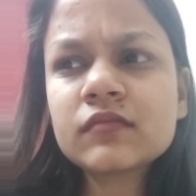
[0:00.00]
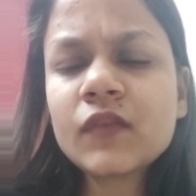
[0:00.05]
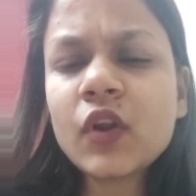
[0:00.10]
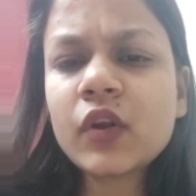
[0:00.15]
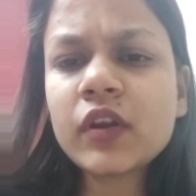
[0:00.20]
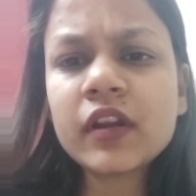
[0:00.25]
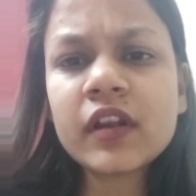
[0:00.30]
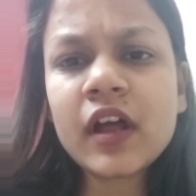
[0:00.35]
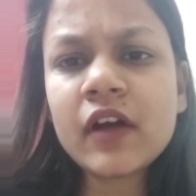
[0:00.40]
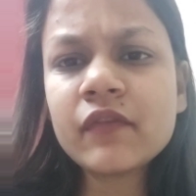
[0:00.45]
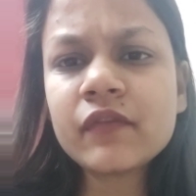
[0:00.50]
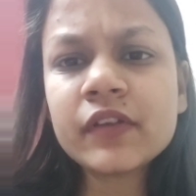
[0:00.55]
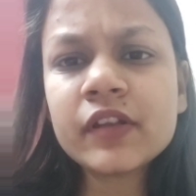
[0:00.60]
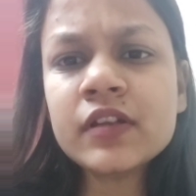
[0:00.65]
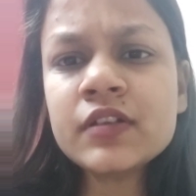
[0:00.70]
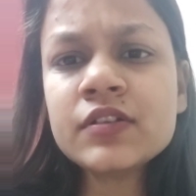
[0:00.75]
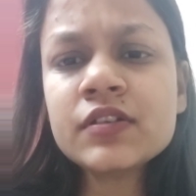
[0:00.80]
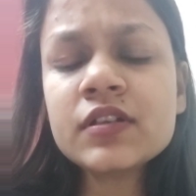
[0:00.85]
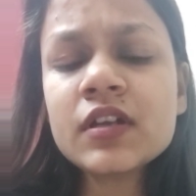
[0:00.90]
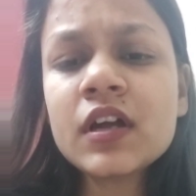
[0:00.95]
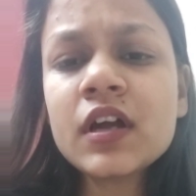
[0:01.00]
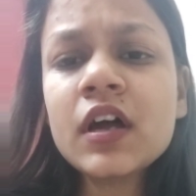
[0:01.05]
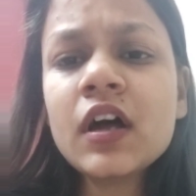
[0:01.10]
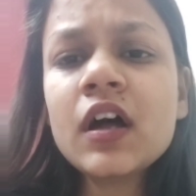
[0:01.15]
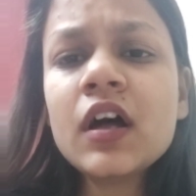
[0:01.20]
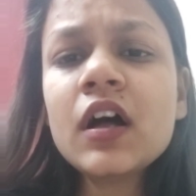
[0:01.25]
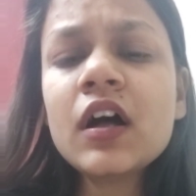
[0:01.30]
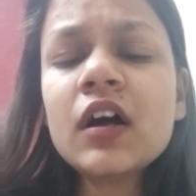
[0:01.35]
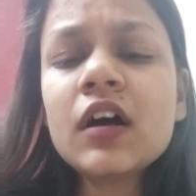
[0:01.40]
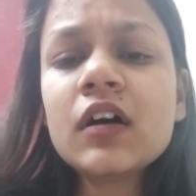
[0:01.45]
on average.
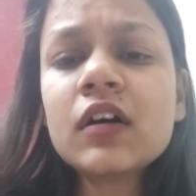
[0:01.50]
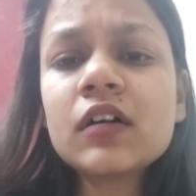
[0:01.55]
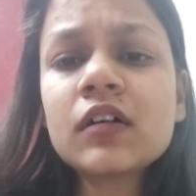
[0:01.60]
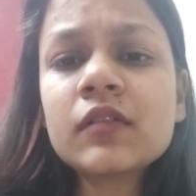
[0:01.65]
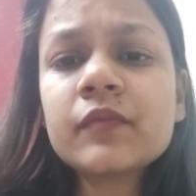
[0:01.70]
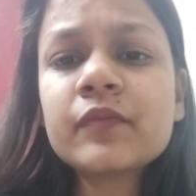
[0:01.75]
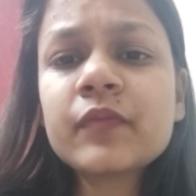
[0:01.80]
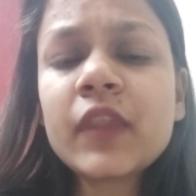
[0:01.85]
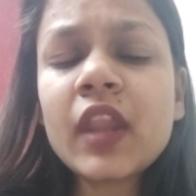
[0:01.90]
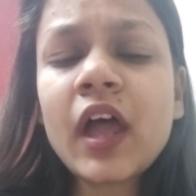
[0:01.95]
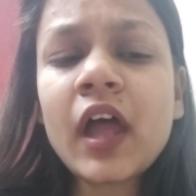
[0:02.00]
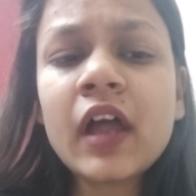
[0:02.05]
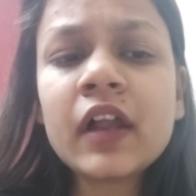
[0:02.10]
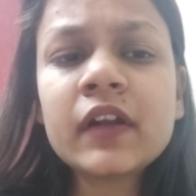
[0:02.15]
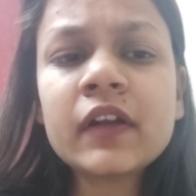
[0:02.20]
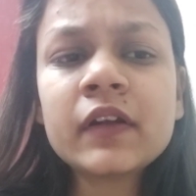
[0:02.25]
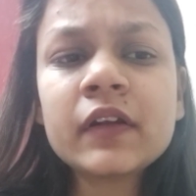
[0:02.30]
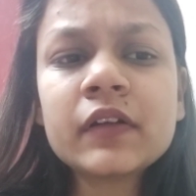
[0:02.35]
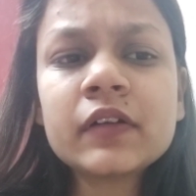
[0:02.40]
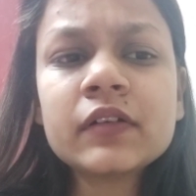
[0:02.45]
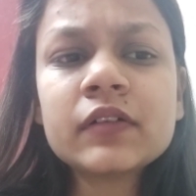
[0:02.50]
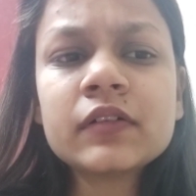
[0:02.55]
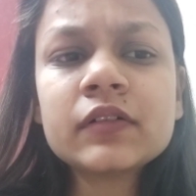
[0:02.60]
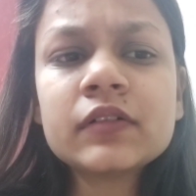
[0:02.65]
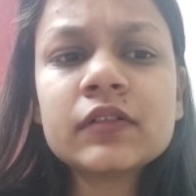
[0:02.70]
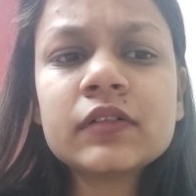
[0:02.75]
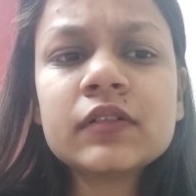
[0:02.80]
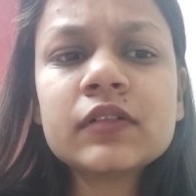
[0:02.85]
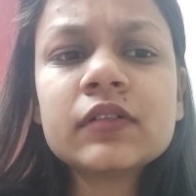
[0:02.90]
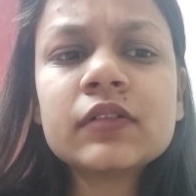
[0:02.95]
And
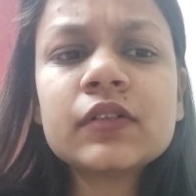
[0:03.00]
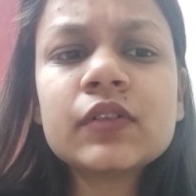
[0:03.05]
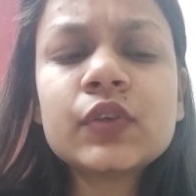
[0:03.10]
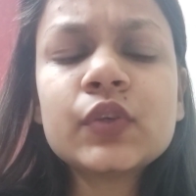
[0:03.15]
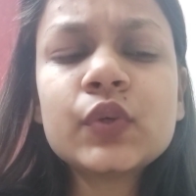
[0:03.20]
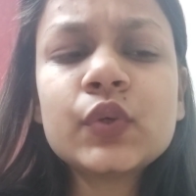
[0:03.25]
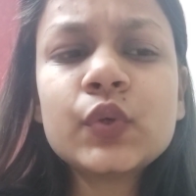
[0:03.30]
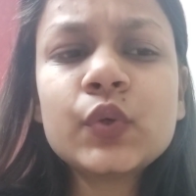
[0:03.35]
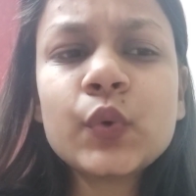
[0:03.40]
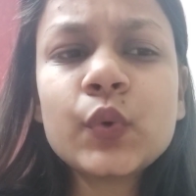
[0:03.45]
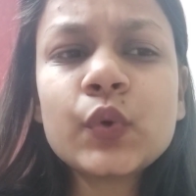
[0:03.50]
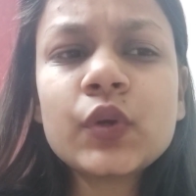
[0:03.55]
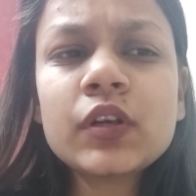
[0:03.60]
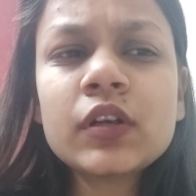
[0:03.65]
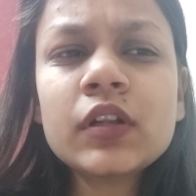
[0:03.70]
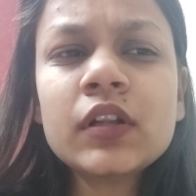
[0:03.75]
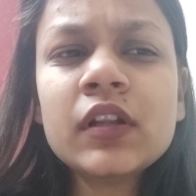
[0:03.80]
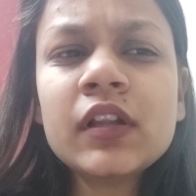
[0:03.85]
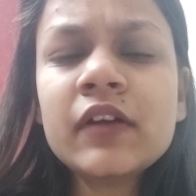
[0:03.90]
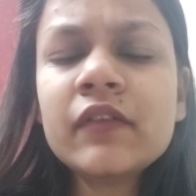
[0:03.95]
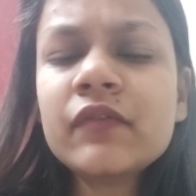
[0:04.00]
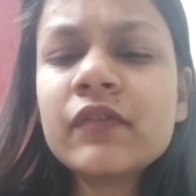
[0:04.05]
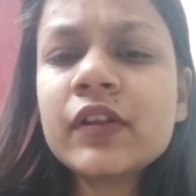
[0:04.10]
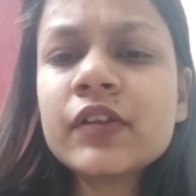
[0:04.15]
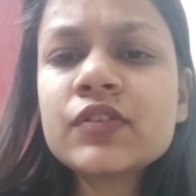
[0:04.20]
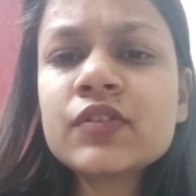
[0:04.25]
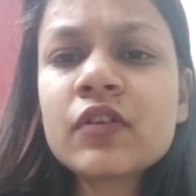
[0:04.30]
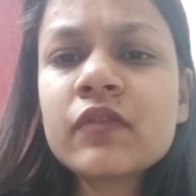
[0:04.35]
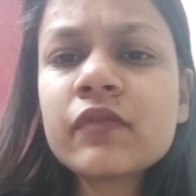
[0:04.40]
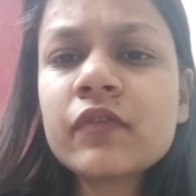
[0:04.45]
the total
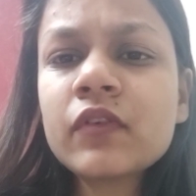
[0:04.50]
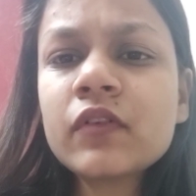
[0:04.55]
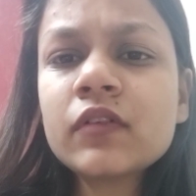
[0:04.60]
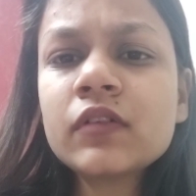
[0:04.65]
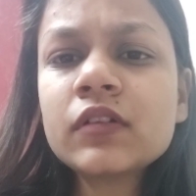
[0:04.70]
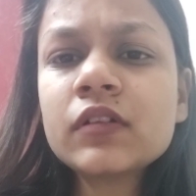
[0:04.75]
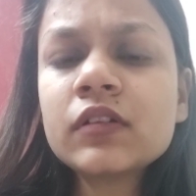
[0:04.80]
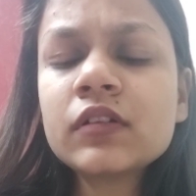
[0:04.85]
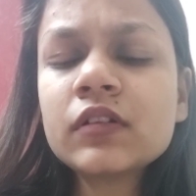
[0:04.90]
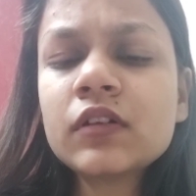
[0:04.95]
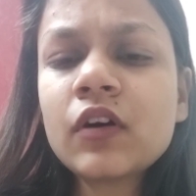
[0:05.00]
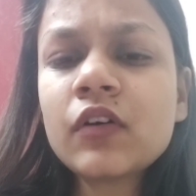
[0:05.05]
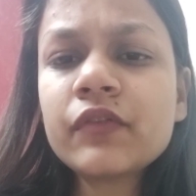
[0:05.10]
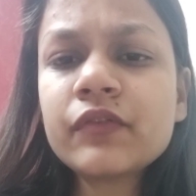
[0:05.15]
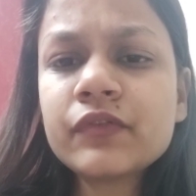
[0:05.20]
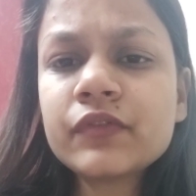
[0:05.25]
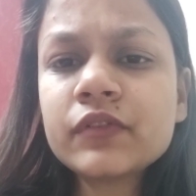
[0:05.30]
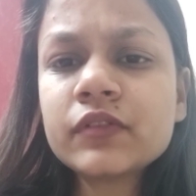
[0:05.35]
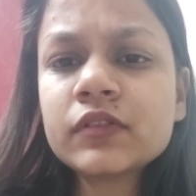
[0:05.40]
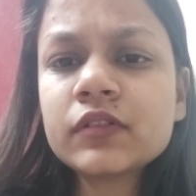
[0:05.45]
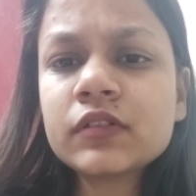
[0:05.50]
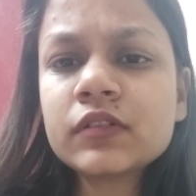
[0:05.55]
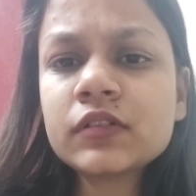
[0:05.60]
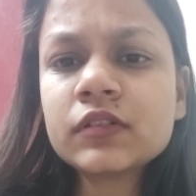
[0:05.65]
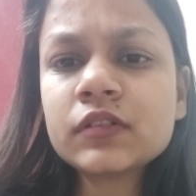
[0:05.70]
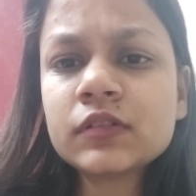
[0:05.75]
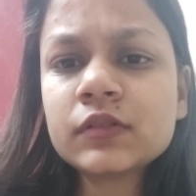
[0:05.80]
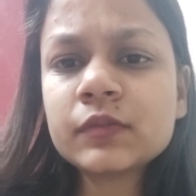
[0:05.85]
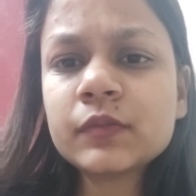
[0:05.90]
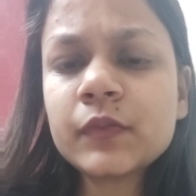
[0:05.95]
leverage of whole of
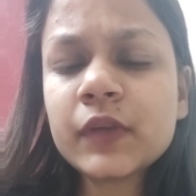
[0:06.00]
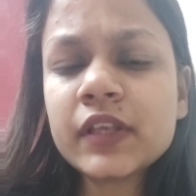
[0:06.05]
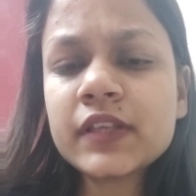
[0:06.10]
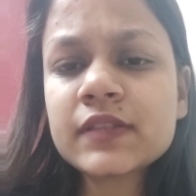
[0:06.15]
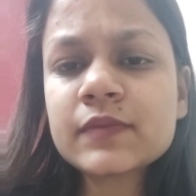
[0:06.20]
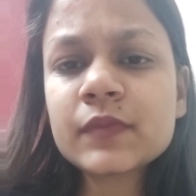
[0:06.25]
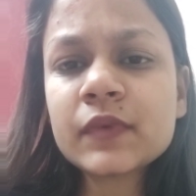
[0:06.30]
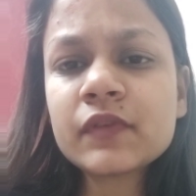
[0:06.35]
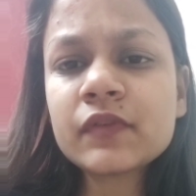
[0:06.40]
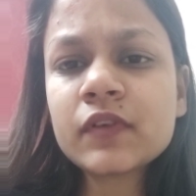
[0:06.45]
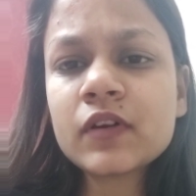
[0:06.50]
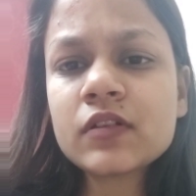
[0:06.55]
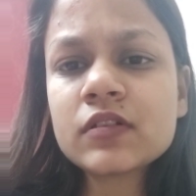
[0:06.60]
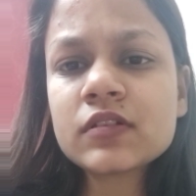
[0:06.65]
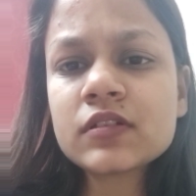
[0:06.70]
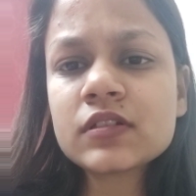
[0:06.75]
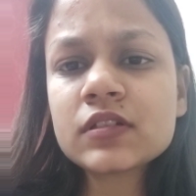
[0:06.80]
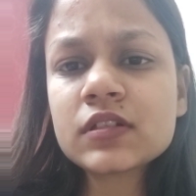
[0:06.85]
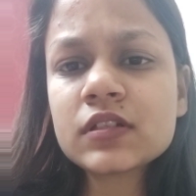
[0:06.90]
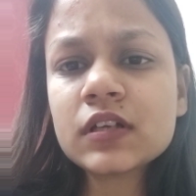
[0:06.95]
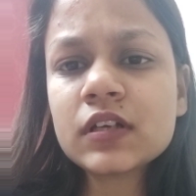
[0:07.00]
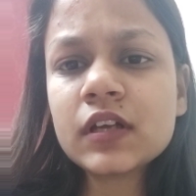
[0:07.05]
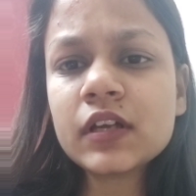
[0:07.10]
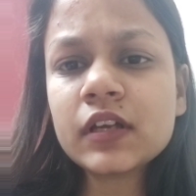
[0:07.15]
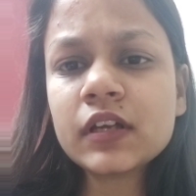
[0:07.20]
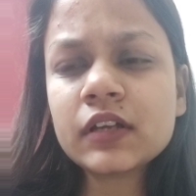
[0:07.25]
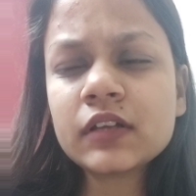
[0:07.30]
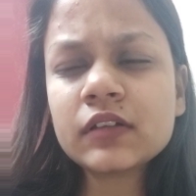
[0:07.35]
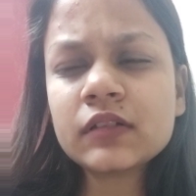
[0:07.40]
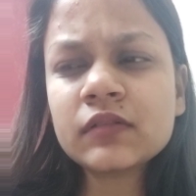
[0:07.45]
the placement was
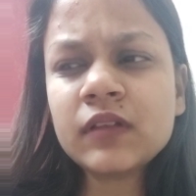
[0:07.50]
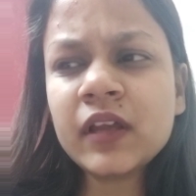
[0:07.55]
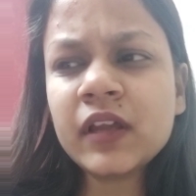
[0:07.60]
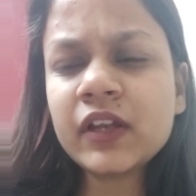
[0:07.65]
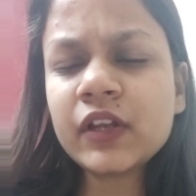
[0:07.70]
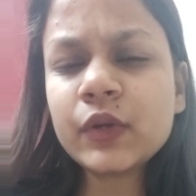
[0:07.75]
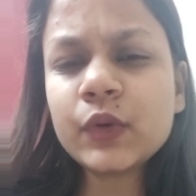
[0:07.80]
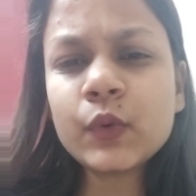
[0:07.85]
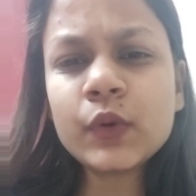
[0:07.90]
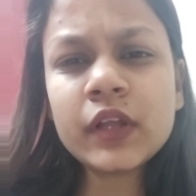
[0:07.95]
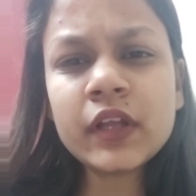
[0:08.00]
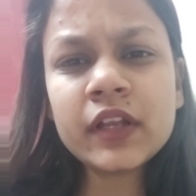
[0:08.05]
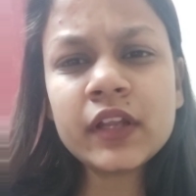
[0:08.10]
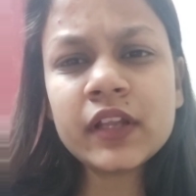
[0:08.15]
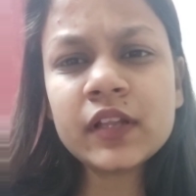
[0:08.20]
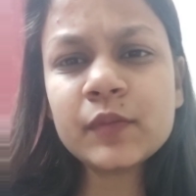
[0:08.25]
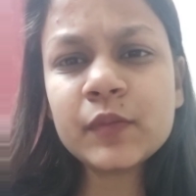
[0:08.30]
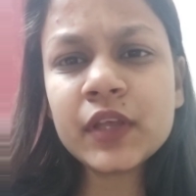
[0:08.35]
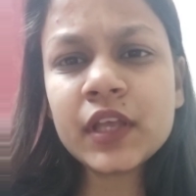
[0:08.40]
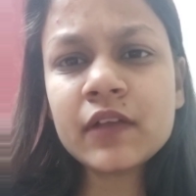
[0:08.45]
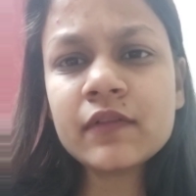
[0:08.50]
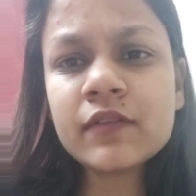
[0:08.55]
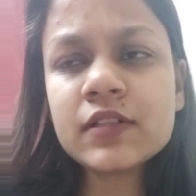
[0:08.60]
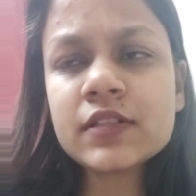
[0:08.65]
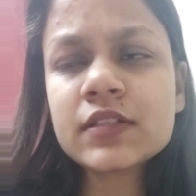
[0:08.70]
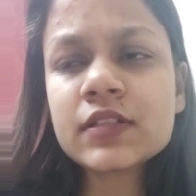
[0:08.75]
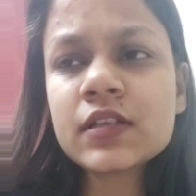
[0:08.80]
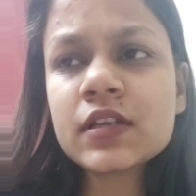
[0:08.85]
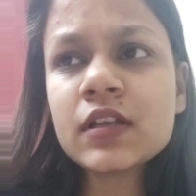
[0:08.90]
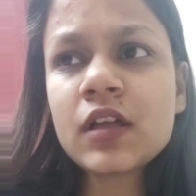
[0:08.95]
8 to 10 LP, I will
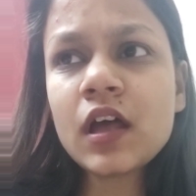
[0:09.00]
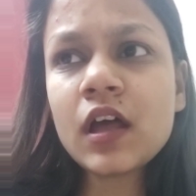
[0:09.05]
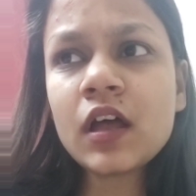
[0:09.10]
say.